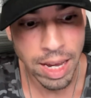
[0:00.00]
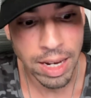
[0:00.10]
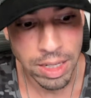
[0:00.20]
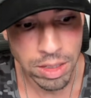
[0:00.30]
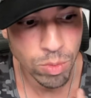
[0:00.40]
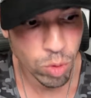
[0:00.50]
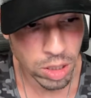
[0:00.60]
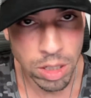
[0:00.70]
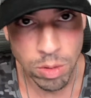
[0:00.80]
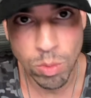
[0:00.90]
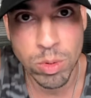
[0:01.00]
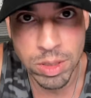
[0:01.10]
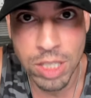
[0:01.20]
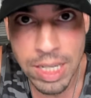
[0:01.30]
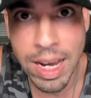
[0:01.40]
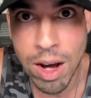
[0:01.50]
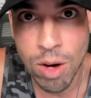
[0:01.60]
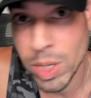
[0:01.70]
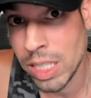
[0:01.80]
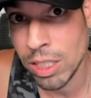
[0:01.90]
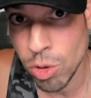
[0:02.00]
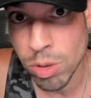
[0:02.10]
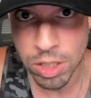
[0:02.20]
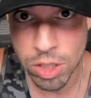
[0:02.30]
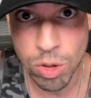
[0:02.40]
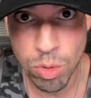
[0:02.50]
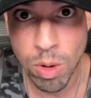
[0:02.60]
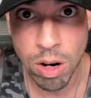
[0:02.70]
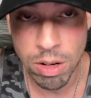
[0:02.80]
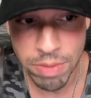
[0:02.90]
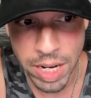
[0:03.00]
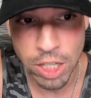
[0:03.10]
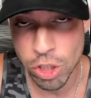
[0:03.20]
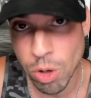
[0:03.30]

and we're going to see how we can use this to our advantage.